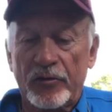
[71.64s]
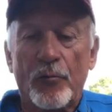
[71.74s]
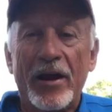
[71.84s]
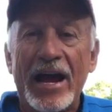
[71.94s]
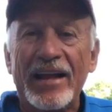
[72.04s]
the
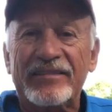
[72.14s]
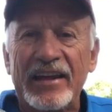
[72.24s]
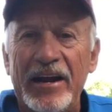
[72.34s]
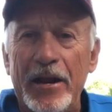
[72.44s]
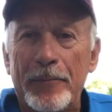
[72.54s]
way I
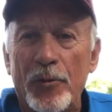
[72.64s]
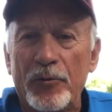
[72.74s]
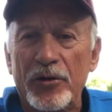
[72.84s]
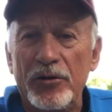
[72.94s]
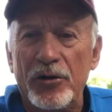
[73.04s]
set it up
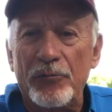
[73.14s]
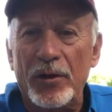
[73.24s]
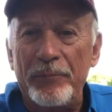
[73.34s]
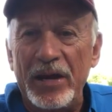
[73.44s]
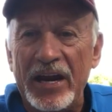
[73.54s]
on the hook
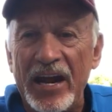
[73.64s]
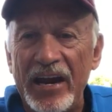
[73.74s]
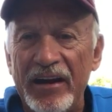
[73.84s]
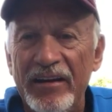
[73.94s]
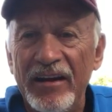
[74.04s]
with a big
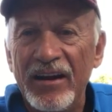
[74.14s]
head.